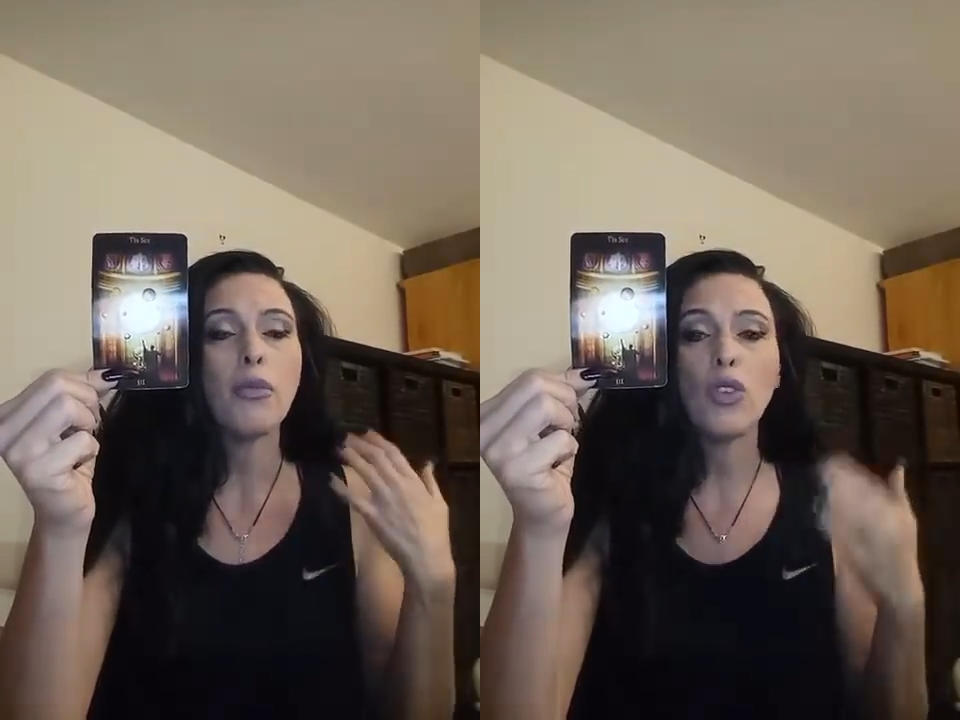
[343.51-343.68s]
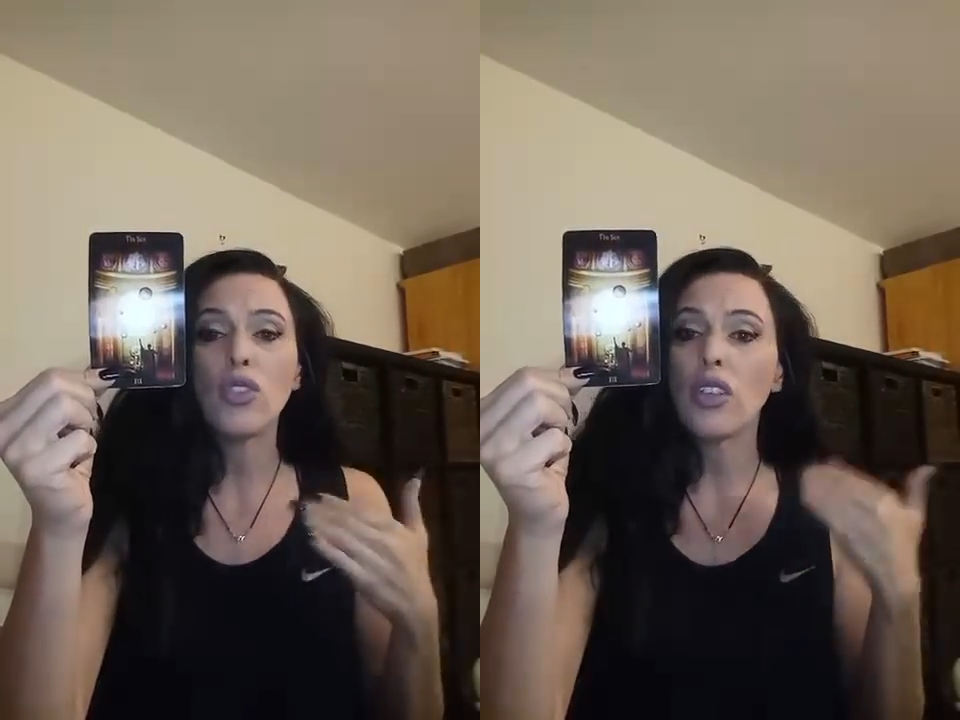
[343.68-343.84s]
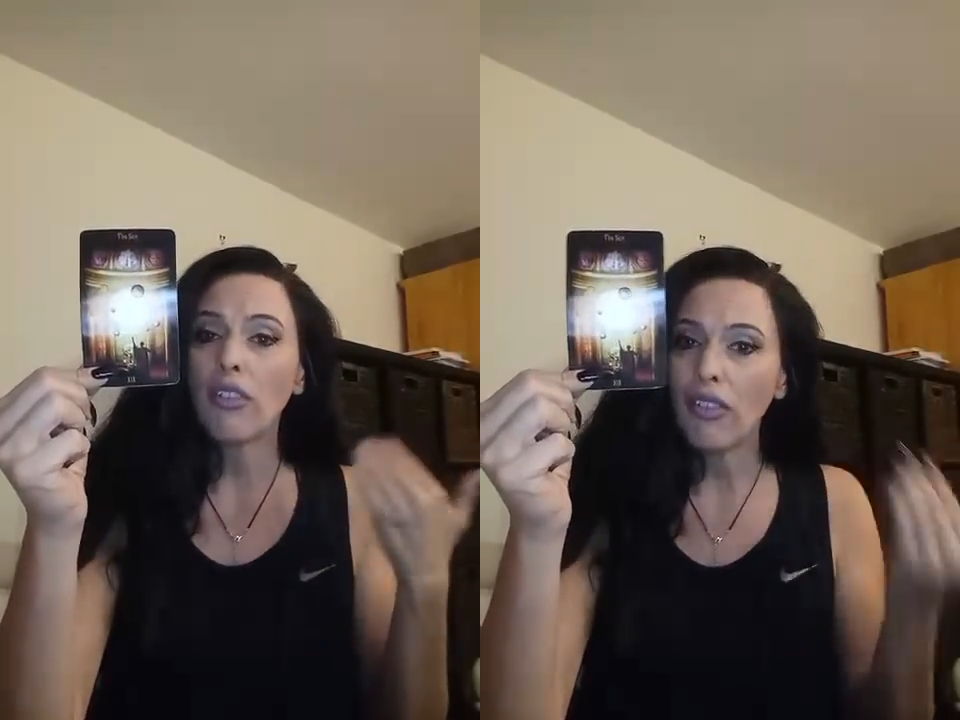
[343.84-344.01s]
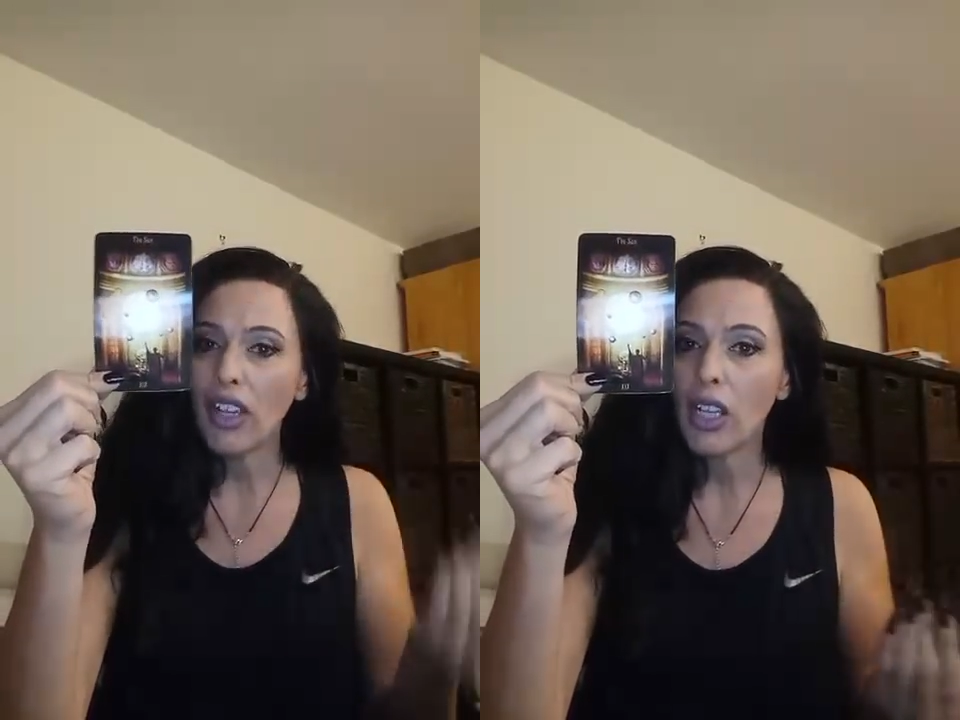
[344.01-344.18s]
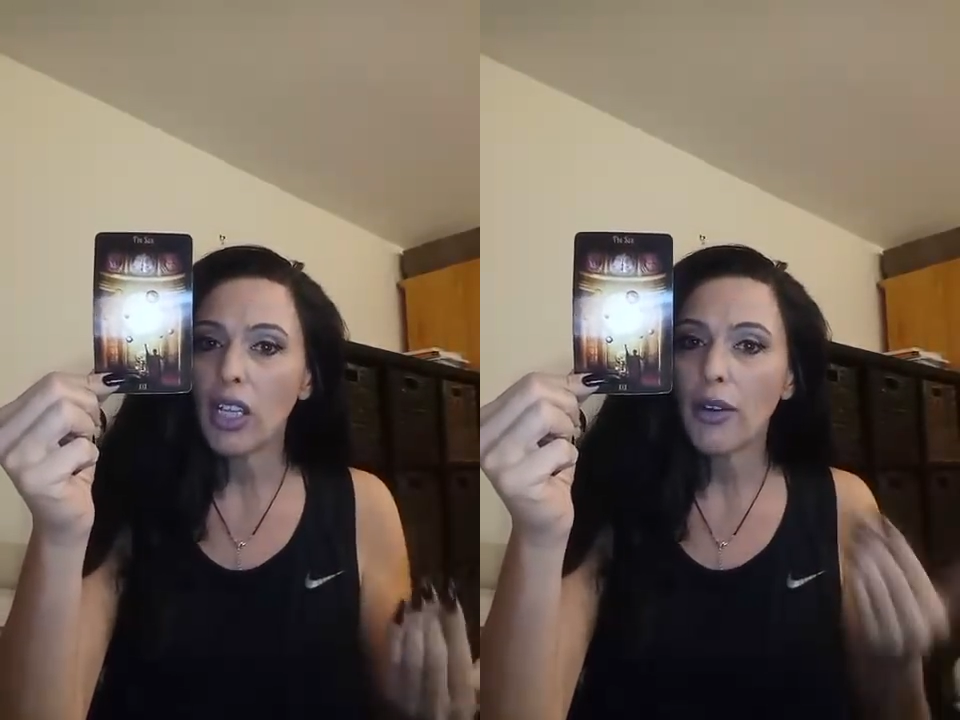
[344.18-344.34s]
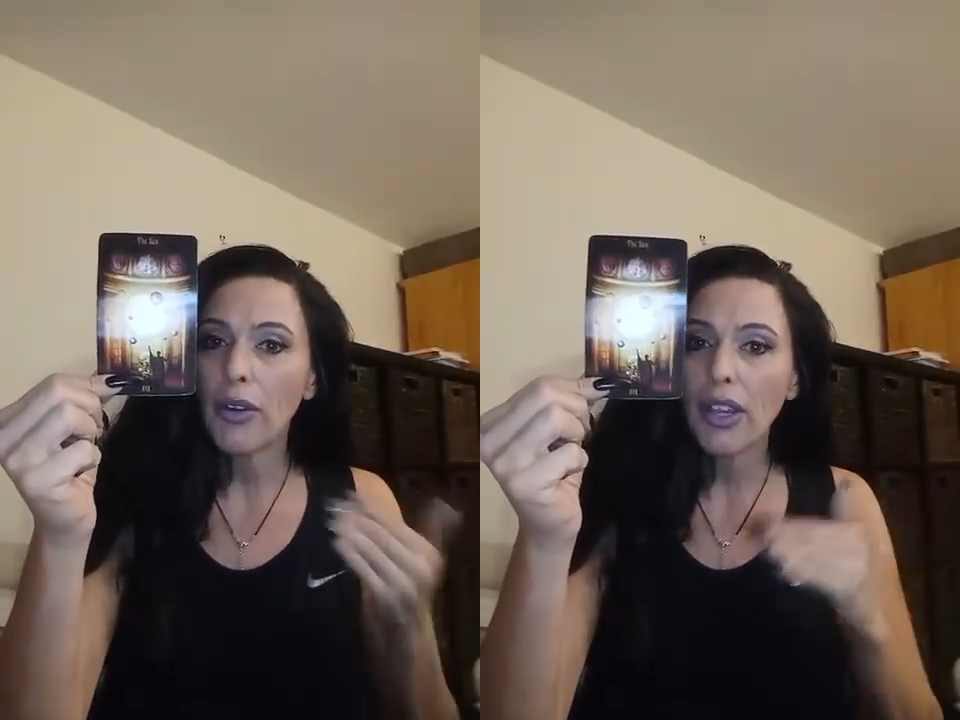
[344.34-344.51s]
music for
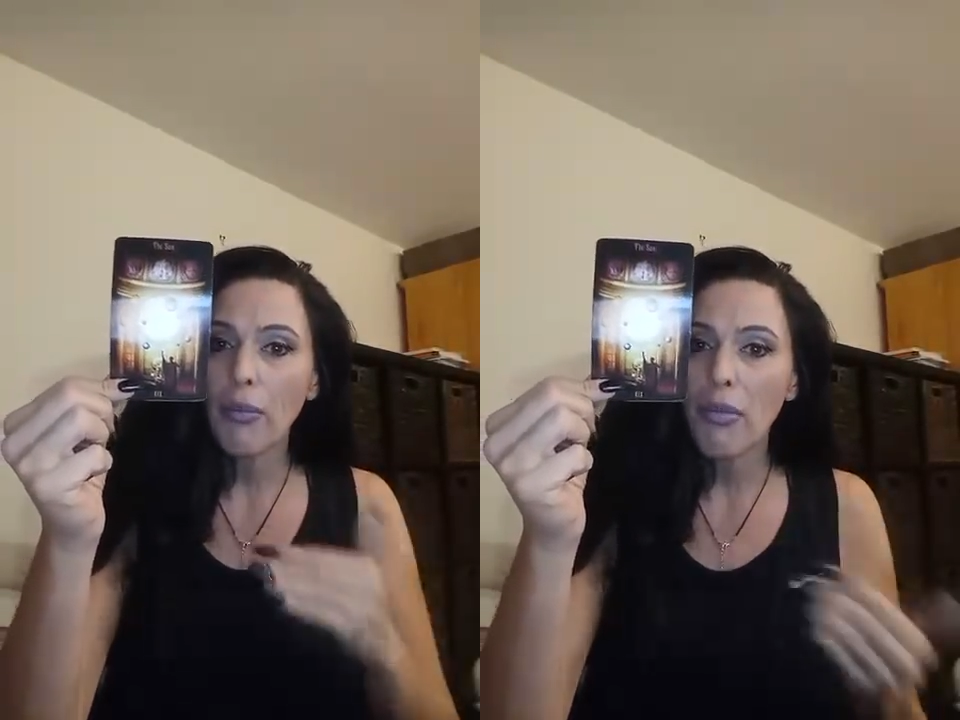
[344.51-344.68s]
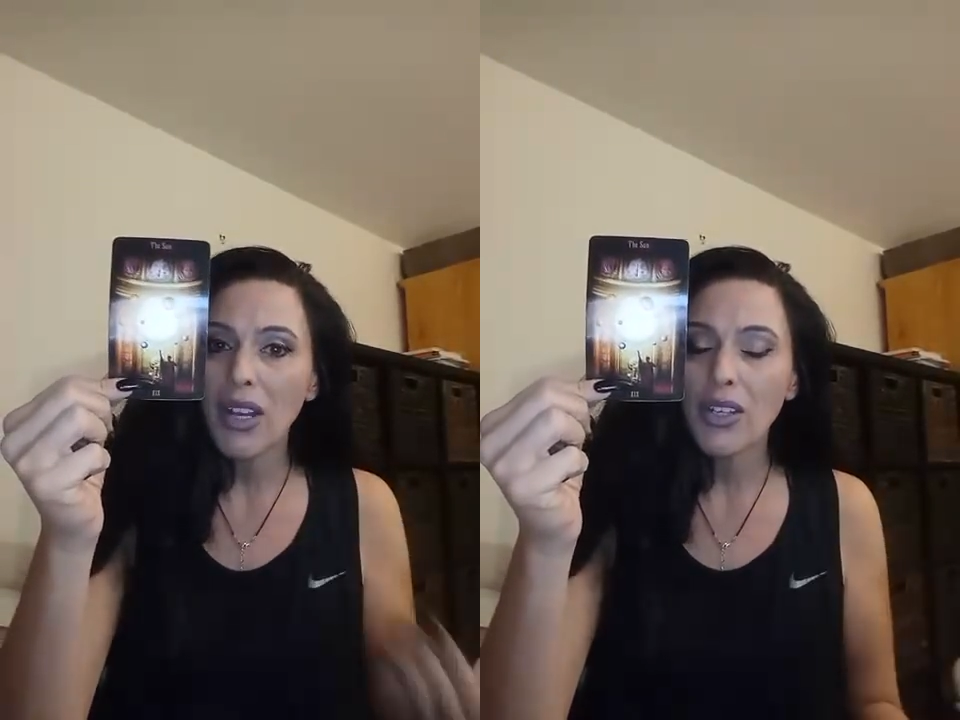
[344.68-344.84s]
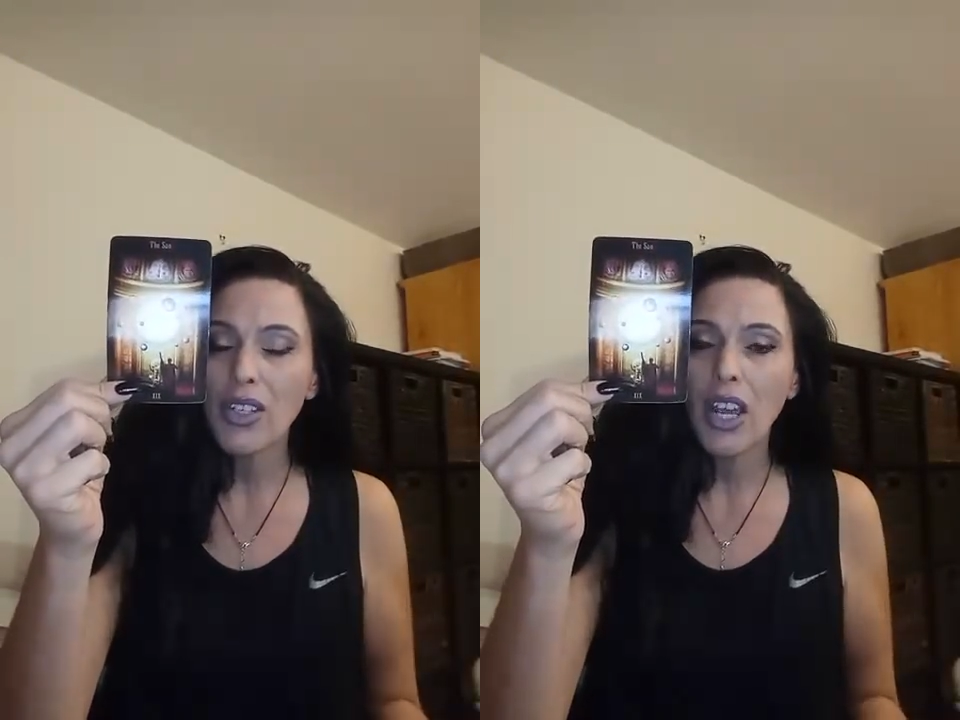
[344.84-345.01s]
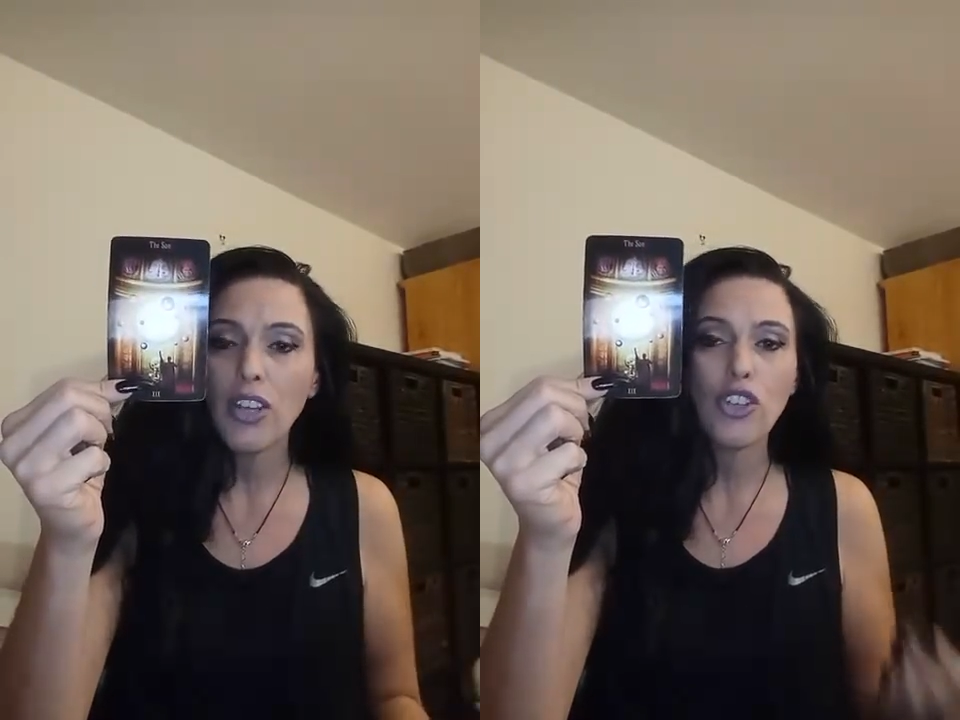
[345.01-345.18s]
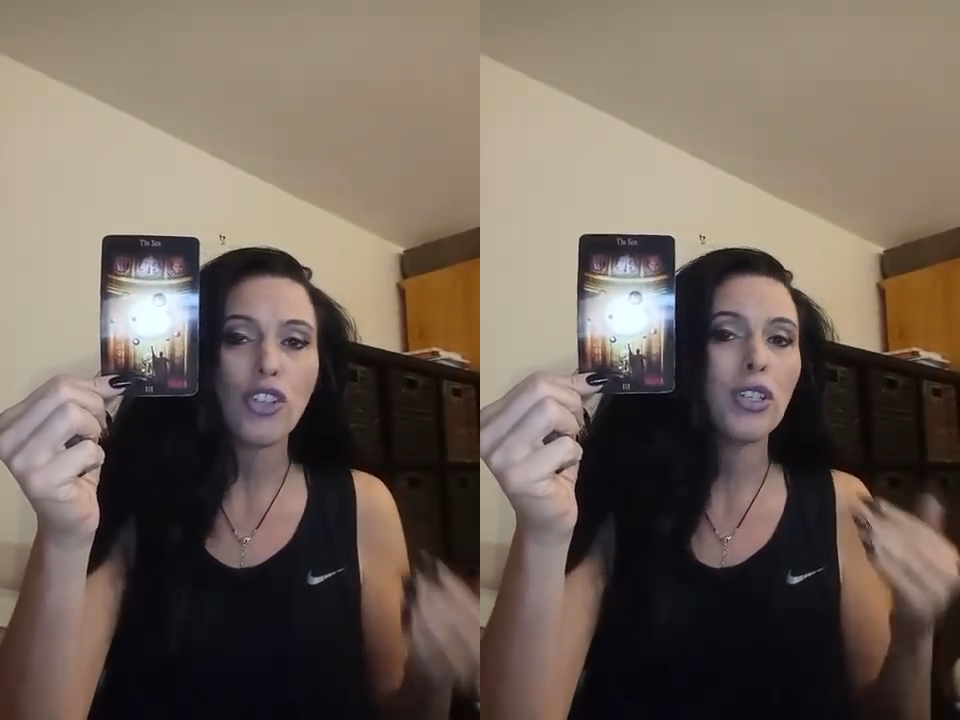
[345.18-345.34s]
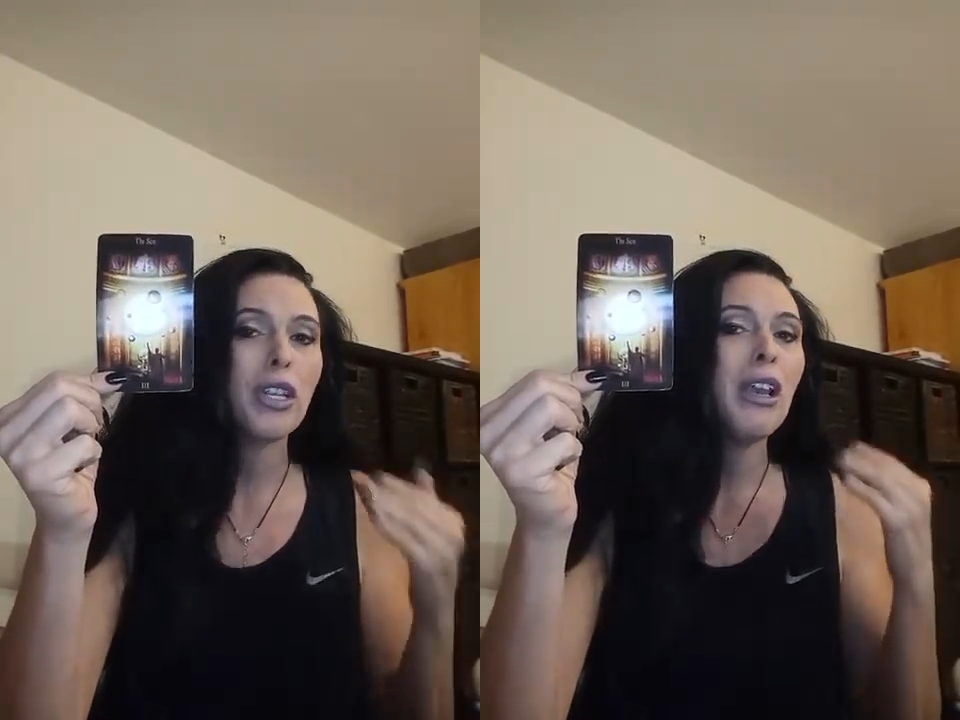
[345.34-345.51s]
clearing and
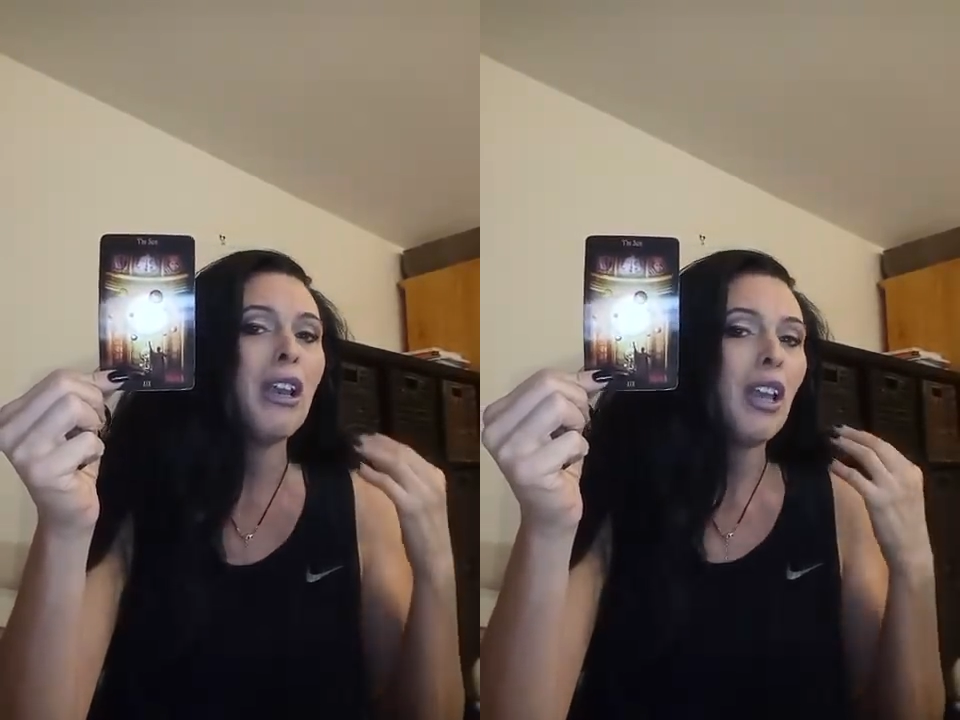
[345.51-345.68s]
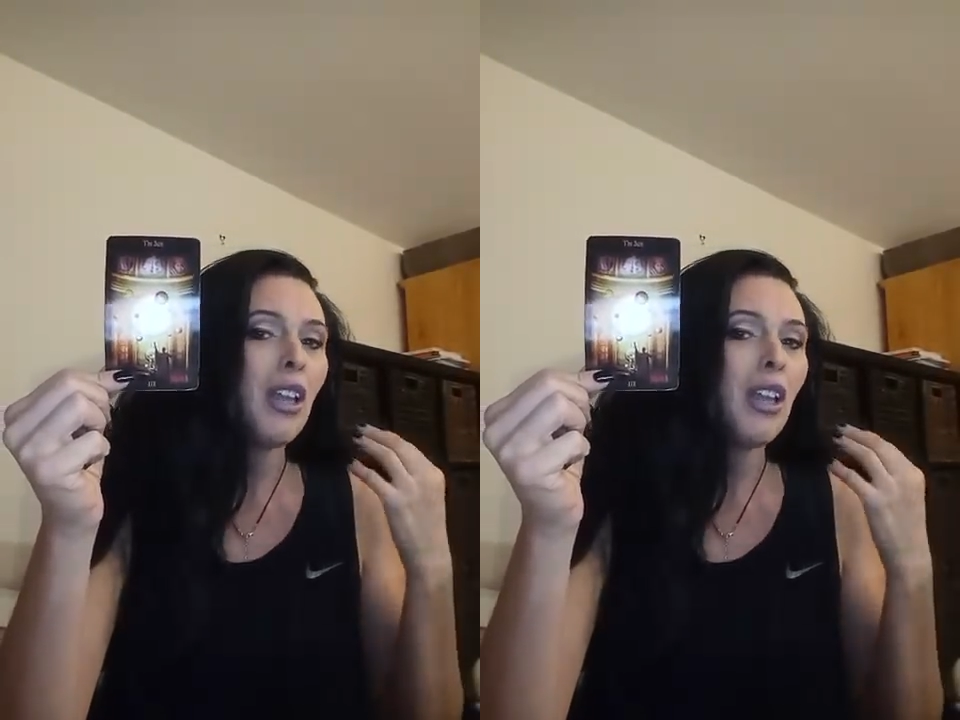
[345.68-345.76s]
meditation,